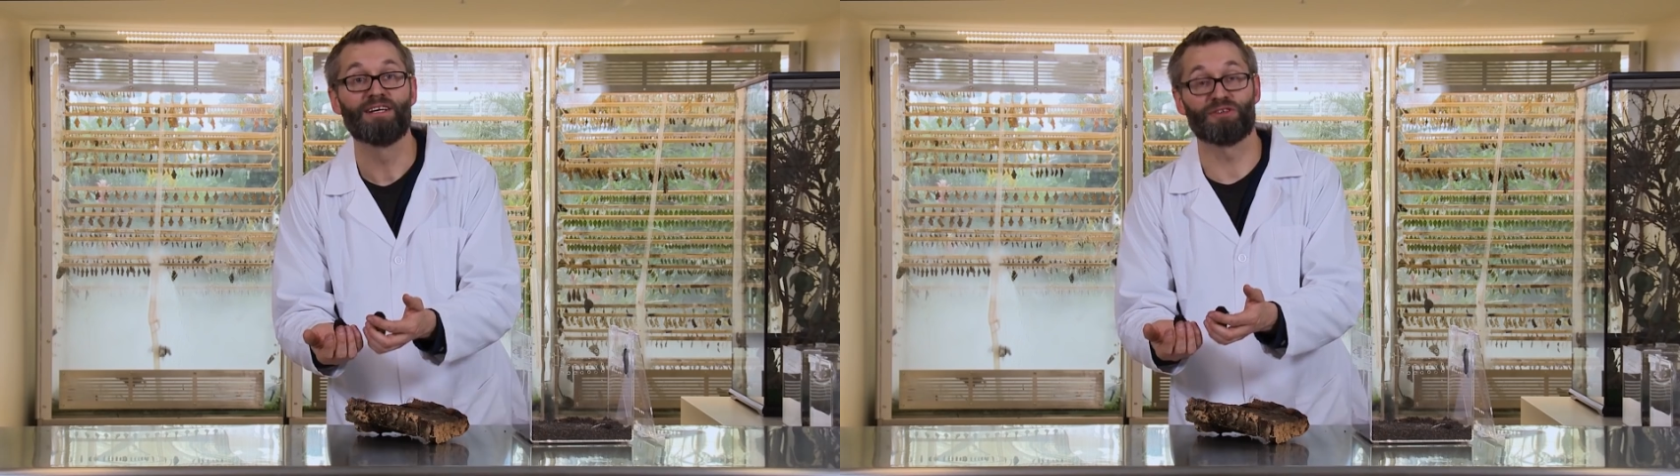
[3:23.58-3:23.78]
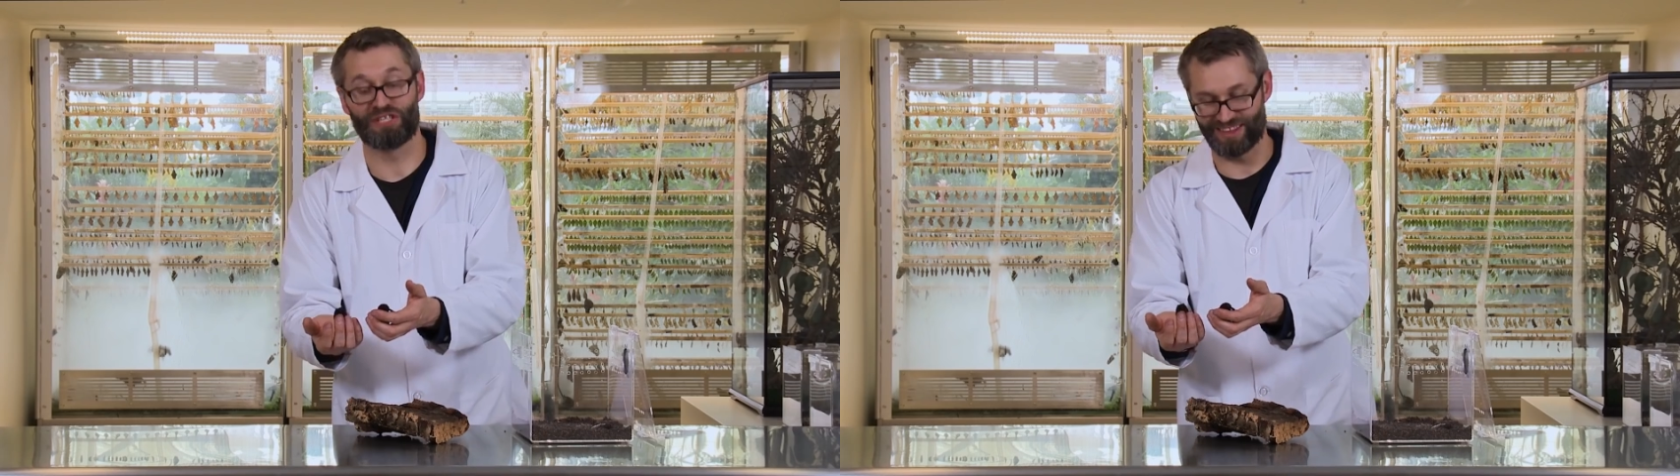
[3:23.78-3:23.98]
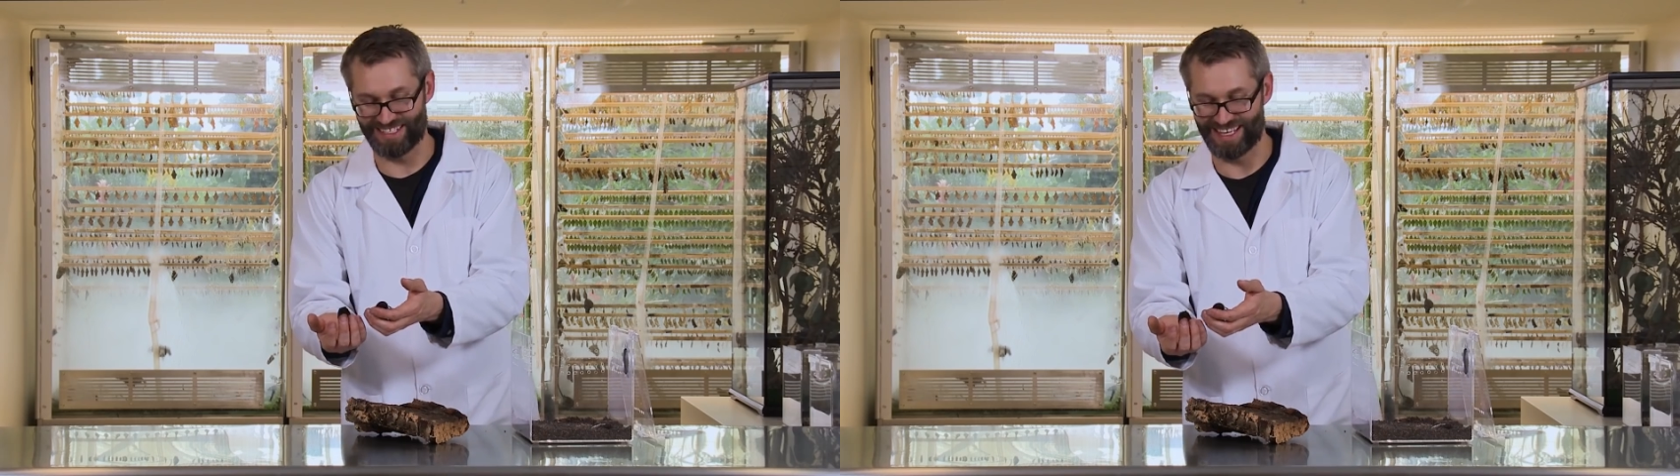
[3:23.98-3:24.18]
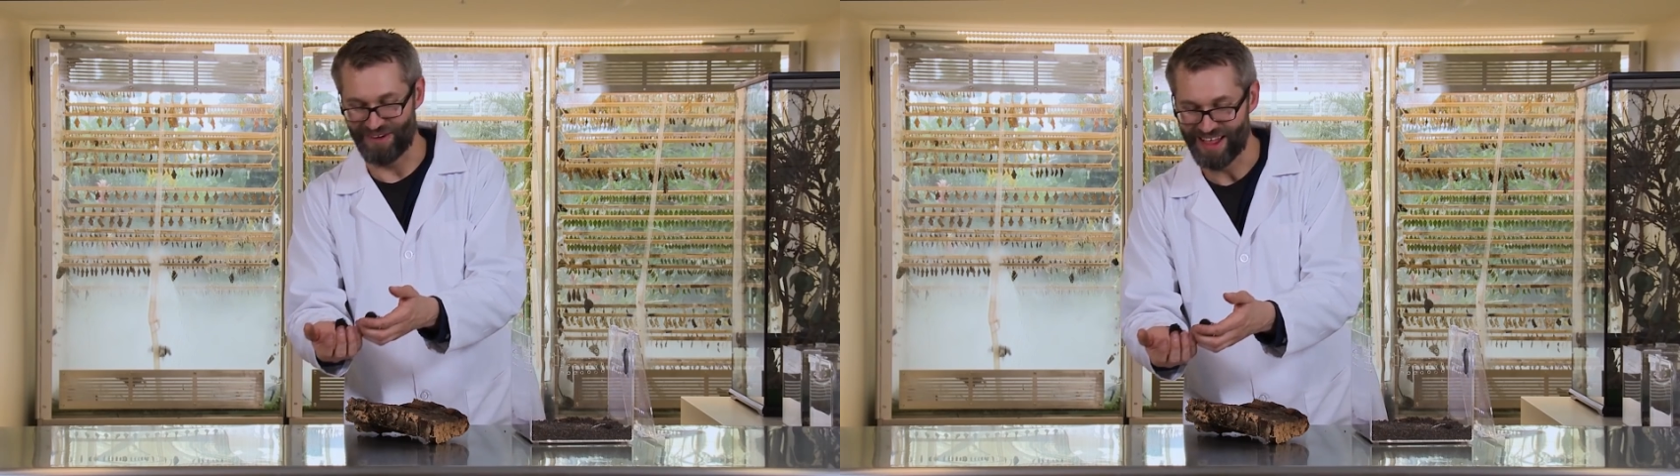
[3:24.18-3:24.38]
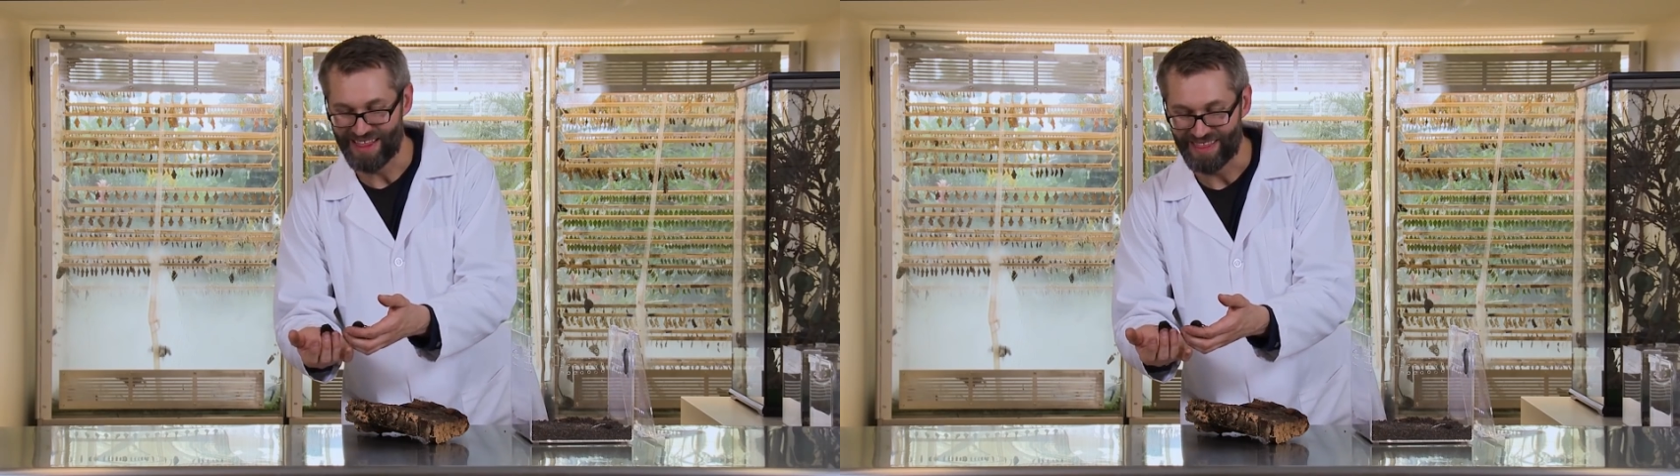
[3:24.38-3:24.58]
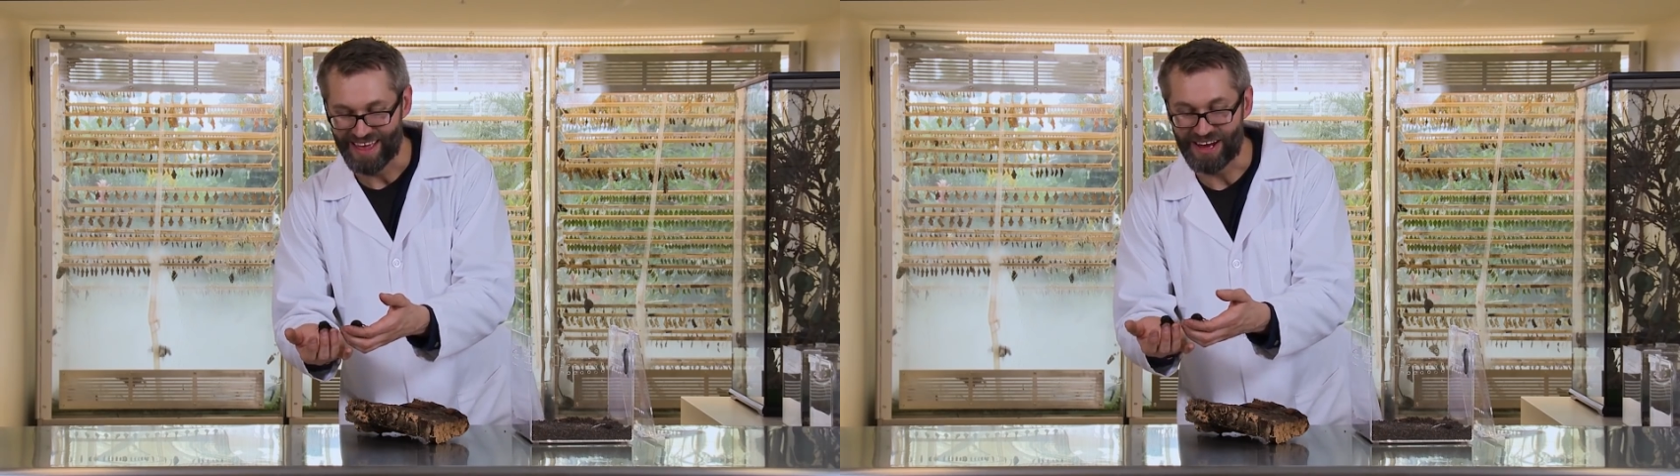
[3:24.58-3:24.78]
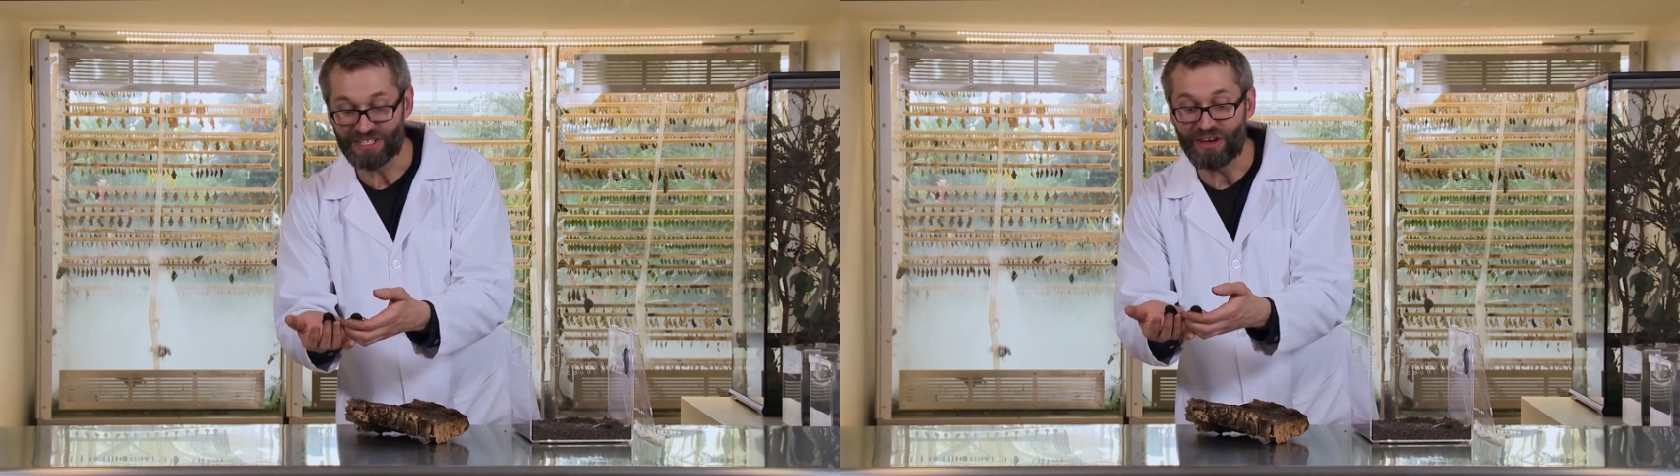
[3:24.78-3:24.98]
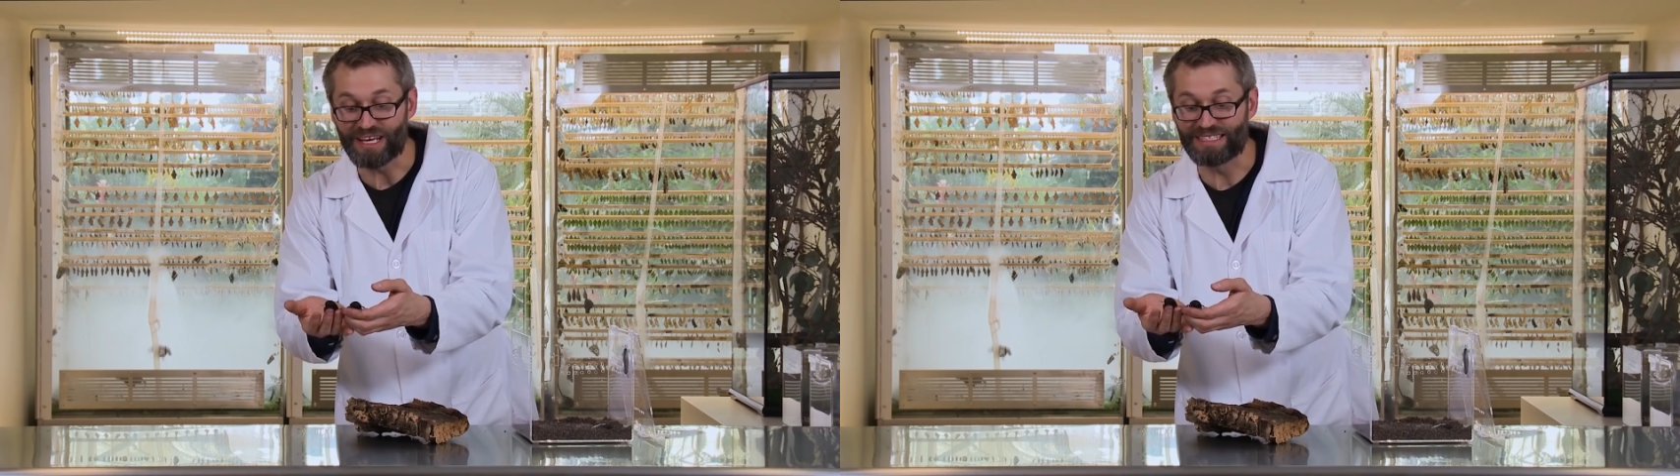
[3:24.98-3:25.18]
So check this out. Here's
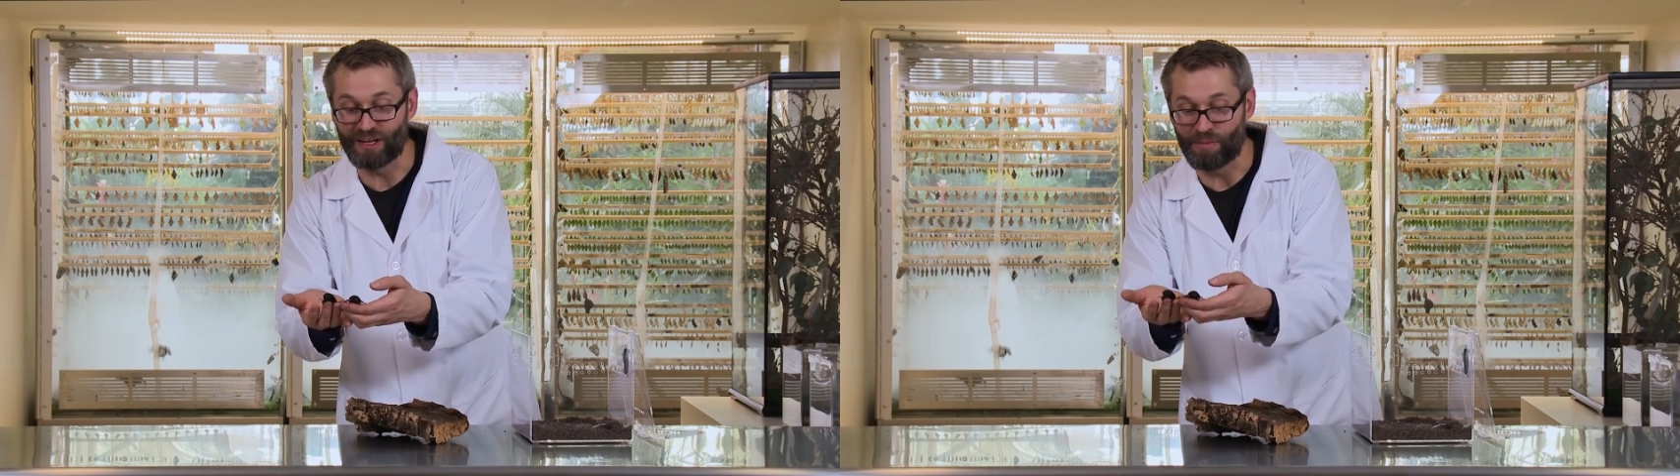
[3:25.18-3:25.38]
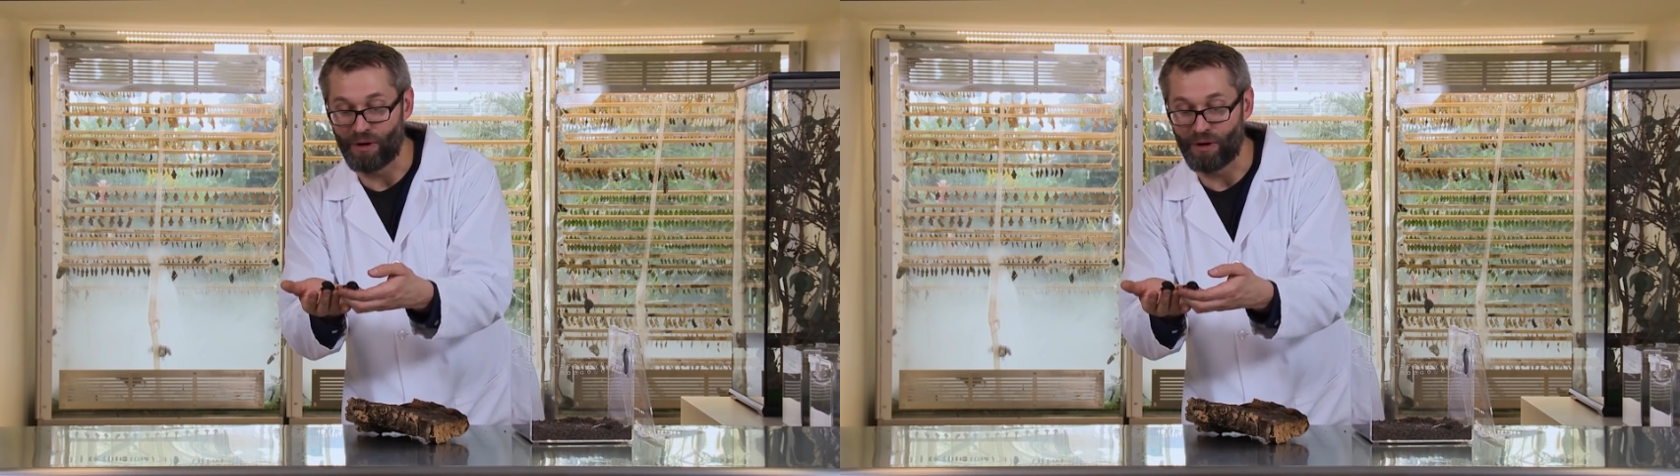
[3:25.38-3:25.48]
how you can tell